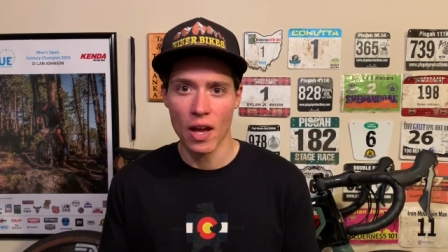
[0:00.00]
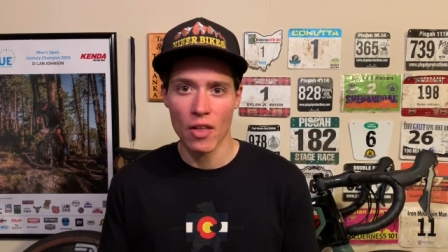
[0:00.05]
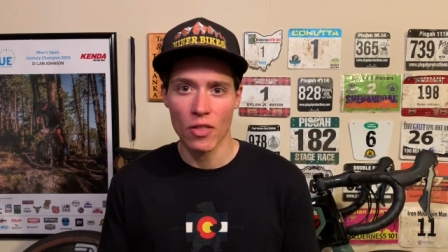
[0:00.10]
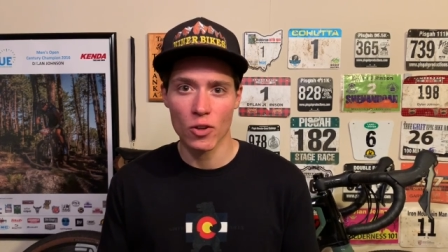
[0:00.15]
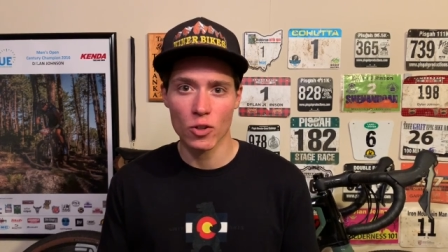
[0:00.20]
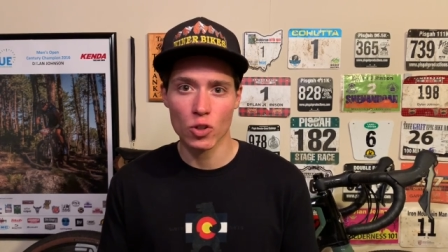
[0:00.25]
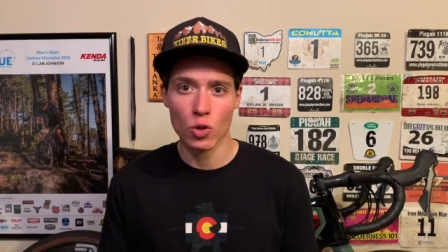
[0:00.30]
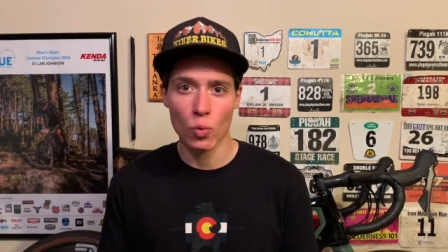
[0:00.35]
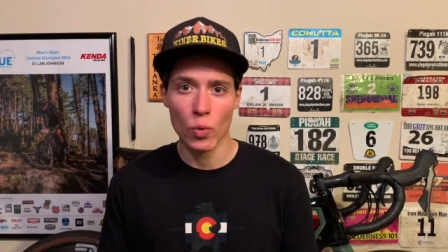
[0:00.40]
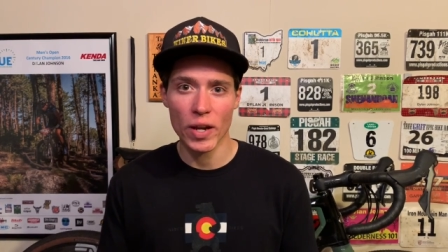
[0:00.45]

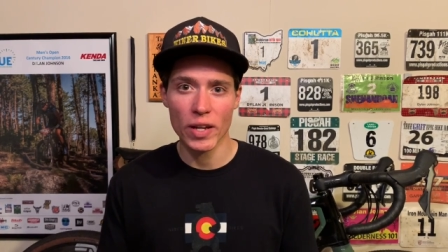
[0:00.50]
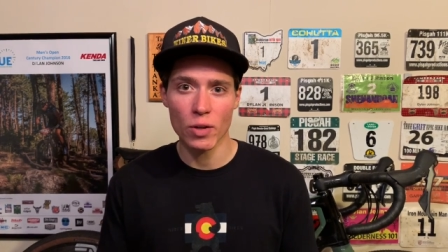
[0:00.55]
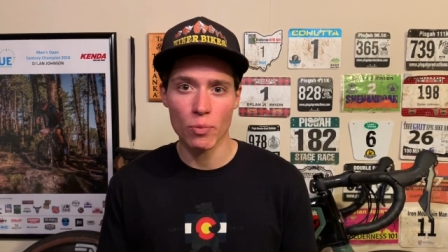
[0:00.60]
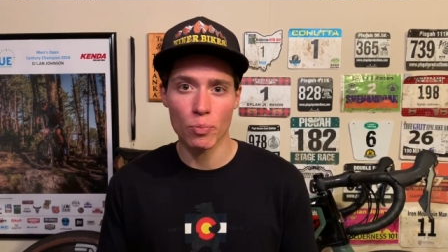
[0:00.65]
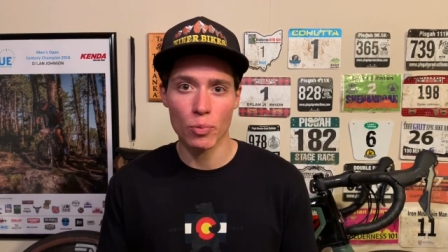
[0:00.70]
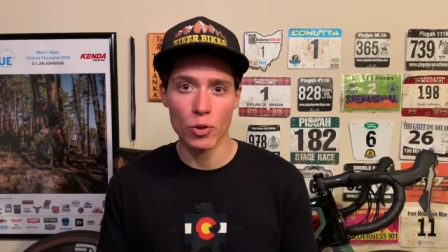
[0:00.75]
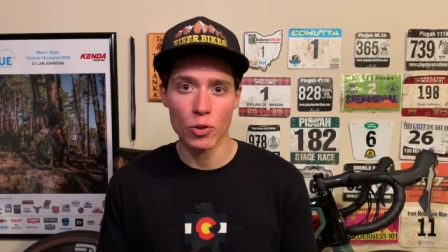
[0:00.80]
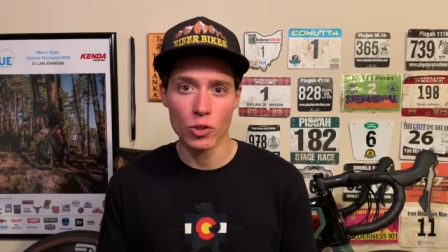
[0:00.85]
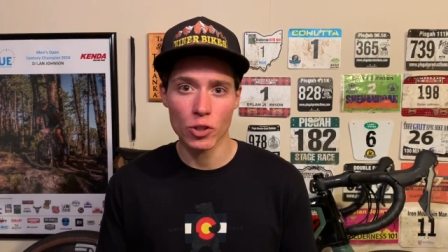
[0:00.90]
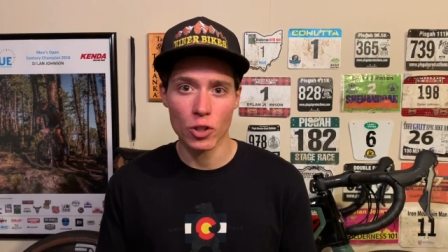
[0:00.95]
there's a way to
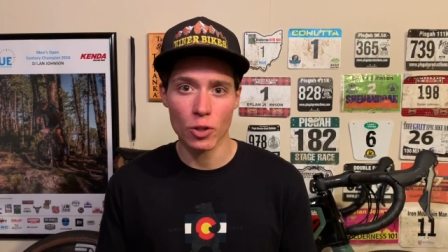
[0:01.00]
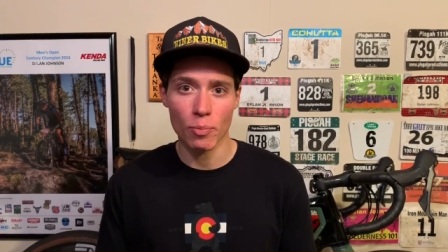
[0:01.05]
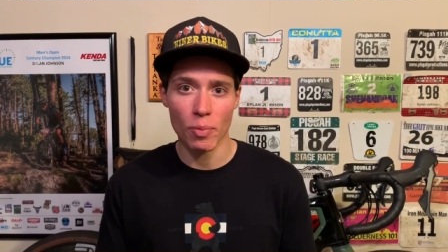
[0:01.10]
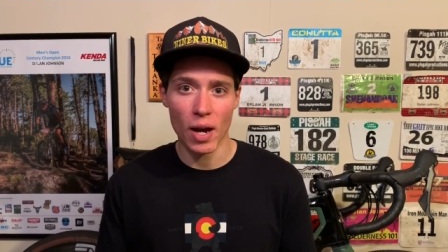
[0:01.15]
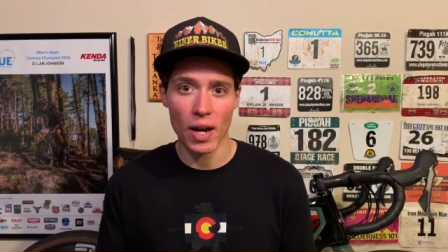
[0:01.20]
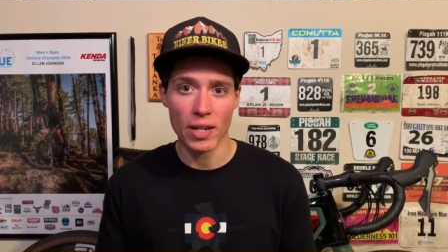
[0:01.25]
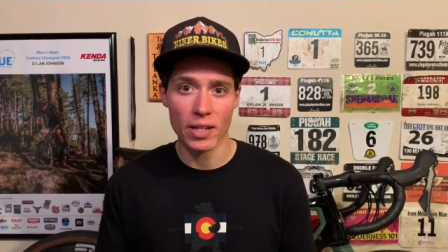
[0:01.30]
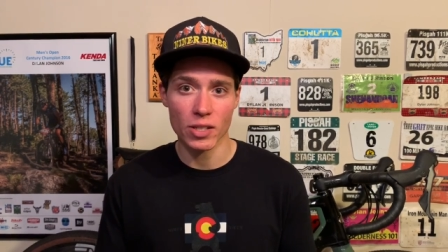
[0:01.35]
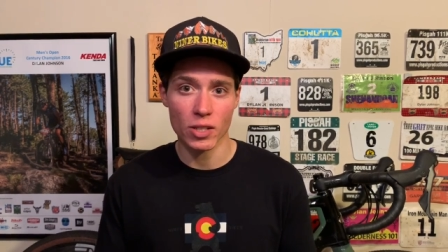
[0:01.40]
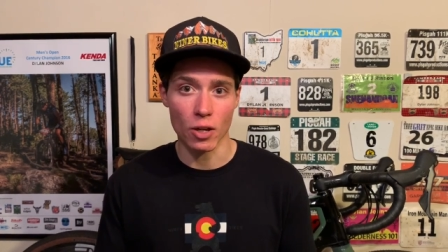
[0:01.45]
boost your
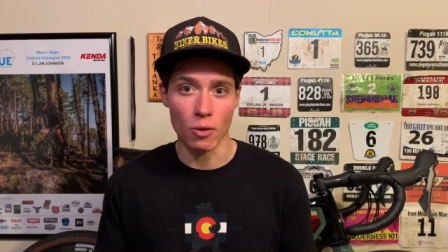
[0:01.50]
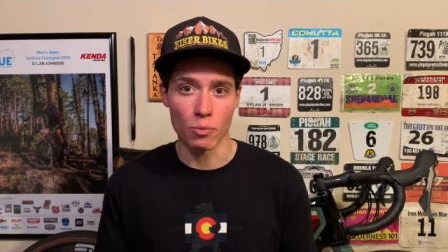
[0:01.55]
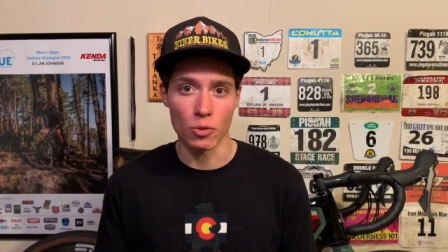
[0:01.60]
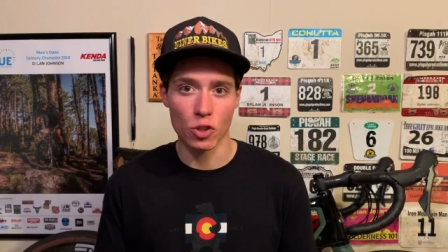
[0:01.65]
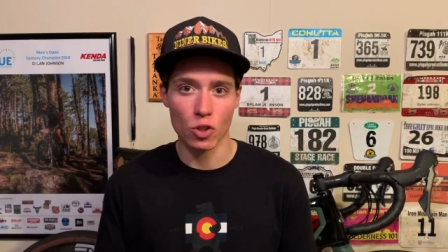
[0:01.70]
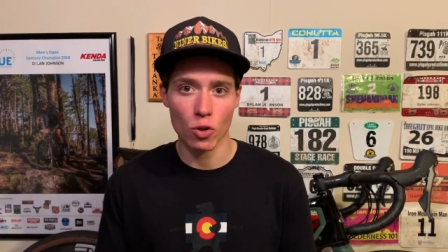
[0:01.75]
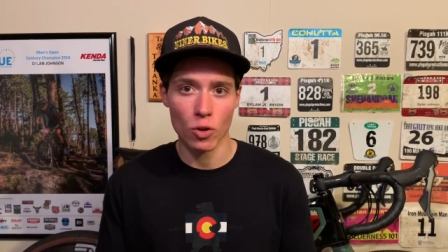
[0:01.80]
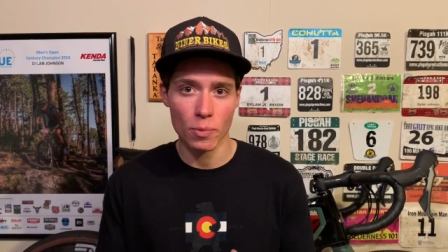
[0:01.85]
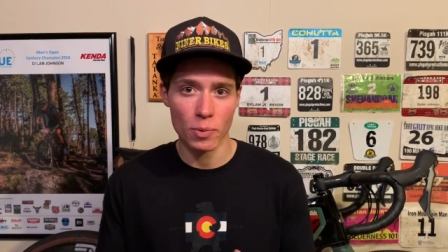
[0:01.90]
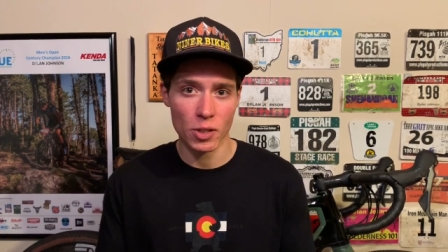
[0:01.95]
body's
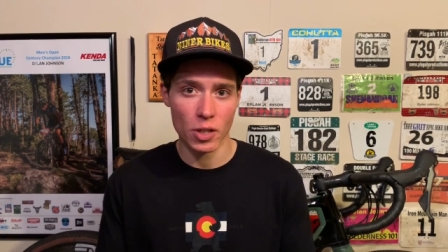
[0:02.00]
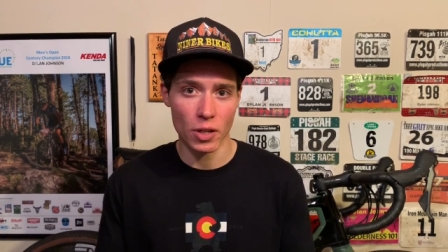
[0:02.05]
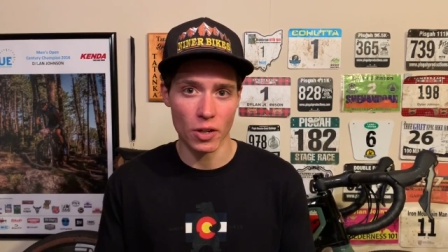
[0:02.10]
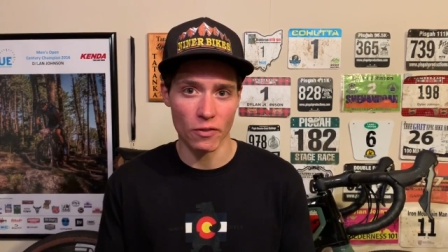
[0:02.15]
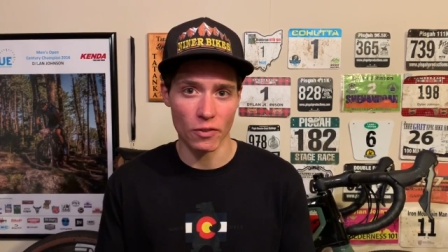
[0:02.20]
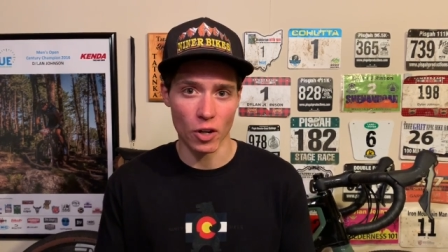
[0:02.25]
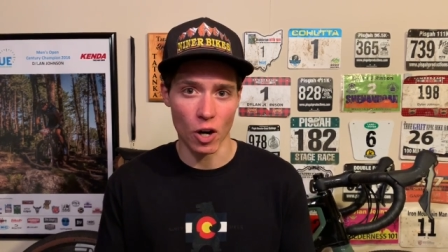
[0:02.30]
absorption of